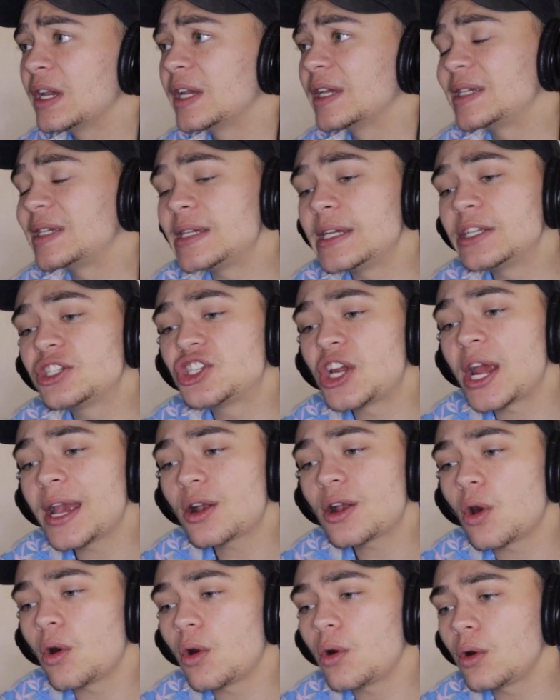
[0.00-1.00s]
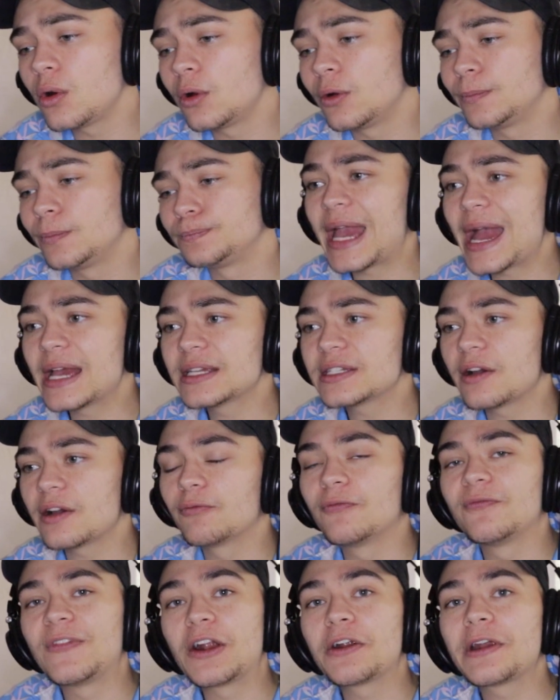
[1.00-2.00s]
See, J. Cole, he has a
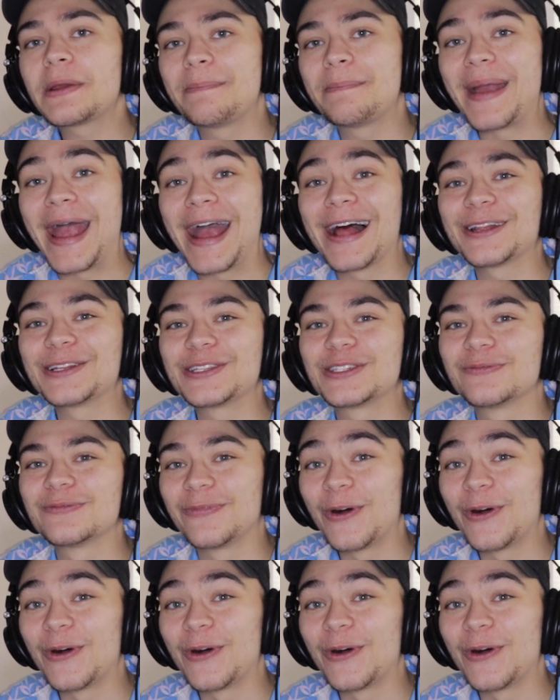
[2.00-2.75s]
very balanced